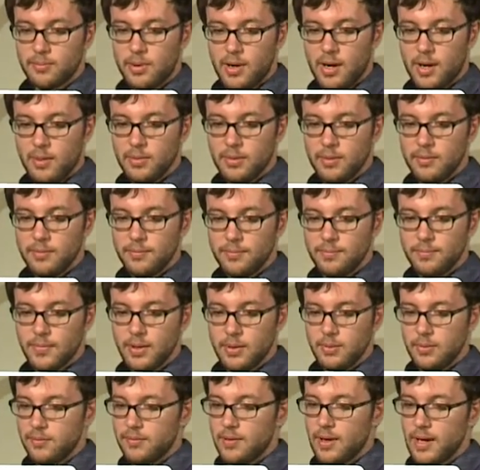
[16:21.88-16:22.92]
problem,
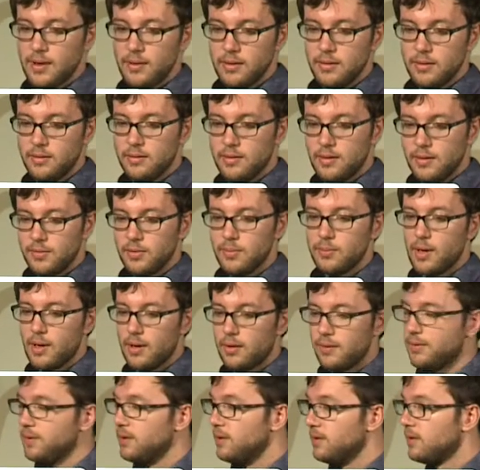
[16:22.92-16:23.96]
and we've added different
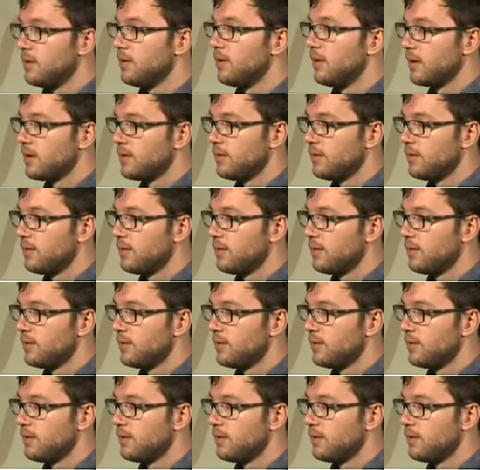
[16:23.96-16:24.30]
penalties to